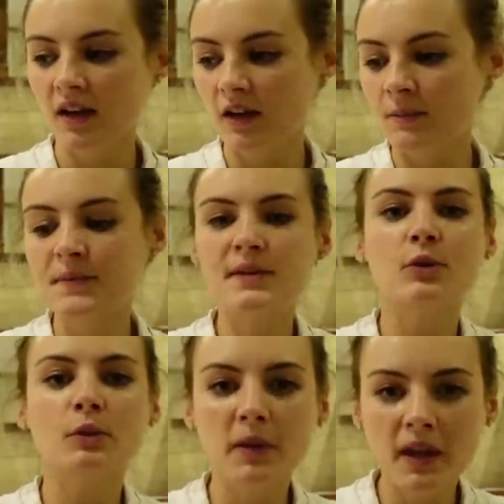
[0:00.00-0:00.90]

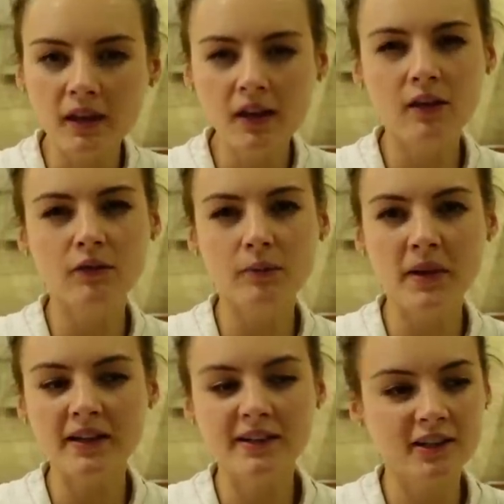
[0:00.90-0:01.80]
absorbing
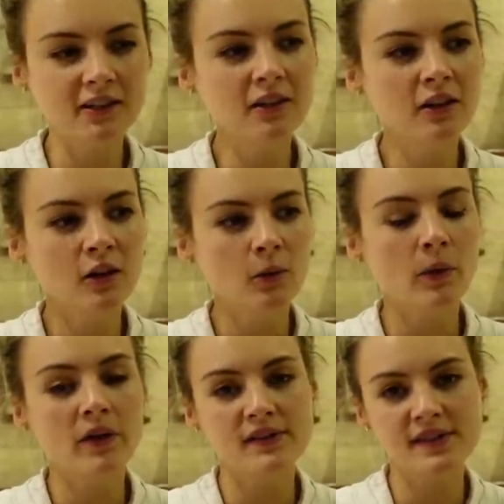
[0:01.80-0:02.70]
information,
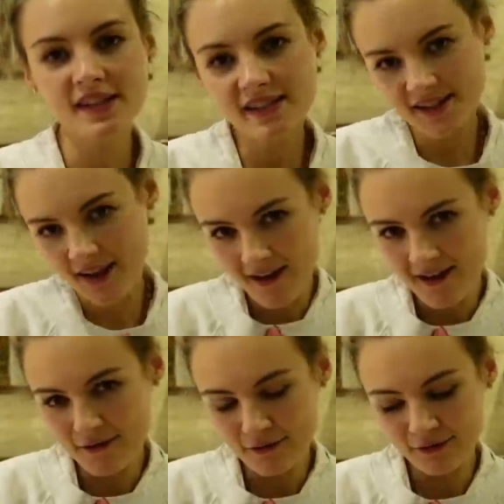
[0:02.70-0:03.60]
whereas this
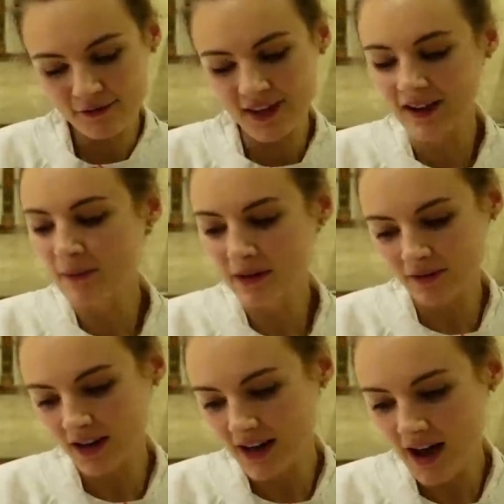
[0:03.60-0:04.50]
life that I'm in
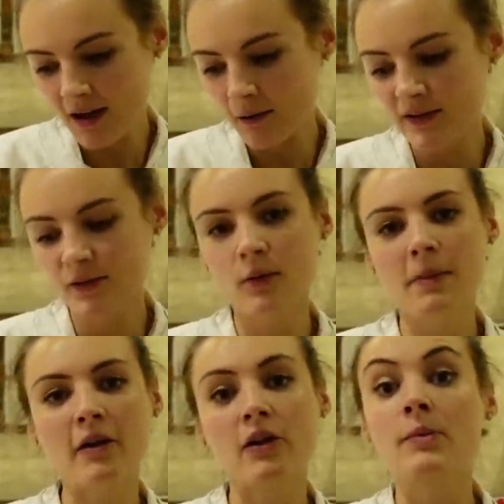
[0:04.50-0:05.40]
right now is all
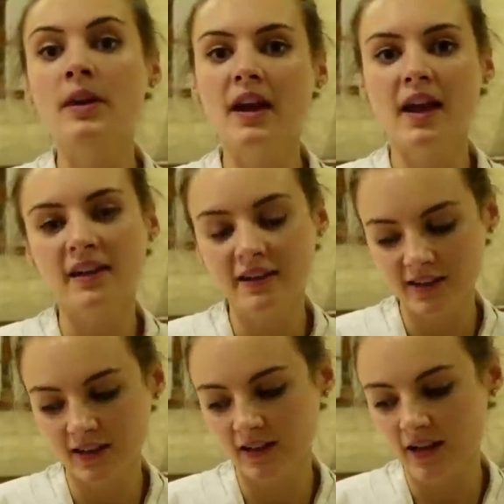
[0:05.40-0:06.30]
about
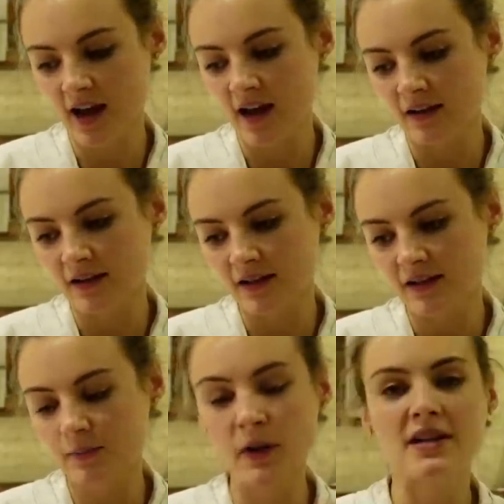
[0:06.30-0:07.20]
communication and
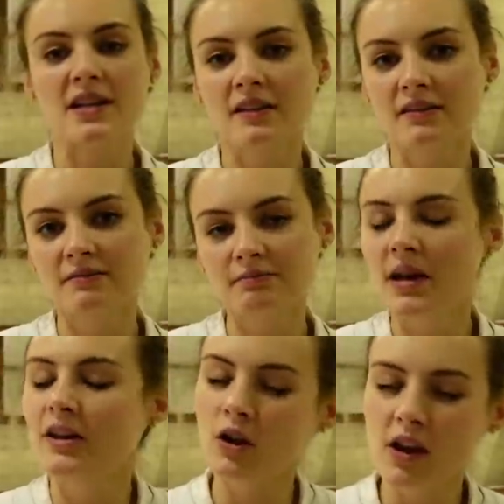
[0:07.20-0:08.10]
spreading
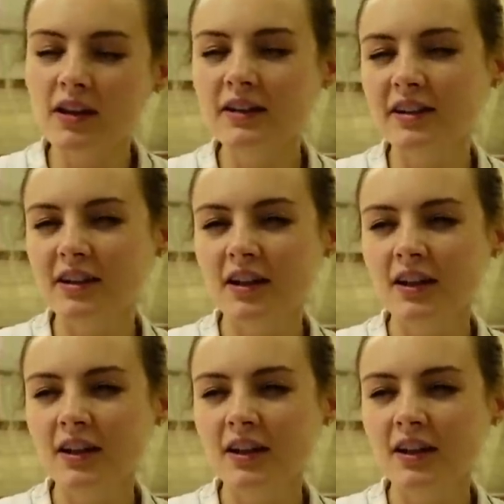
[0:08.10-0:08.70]
my knowledge.